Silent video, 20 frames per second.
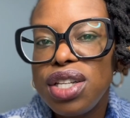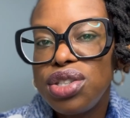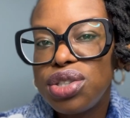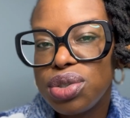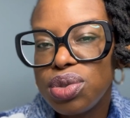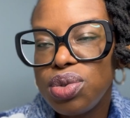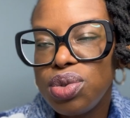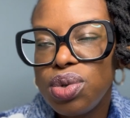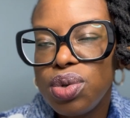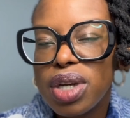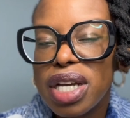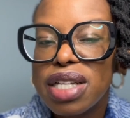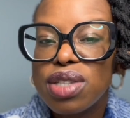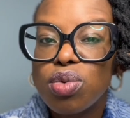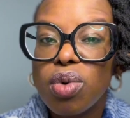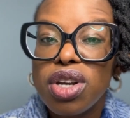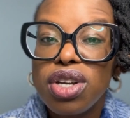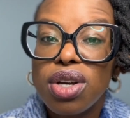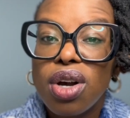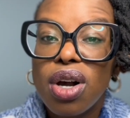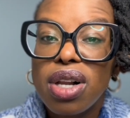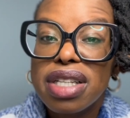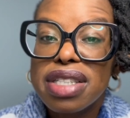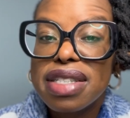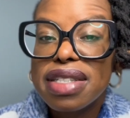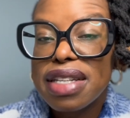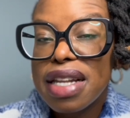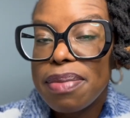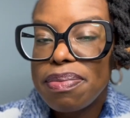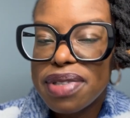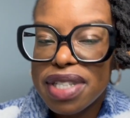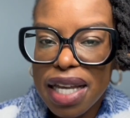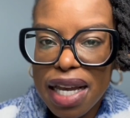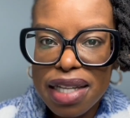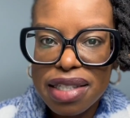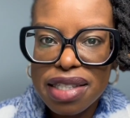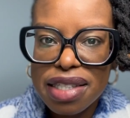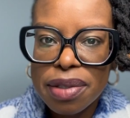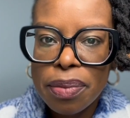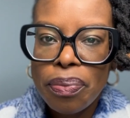do is what you call a sleep
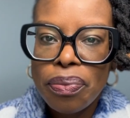test.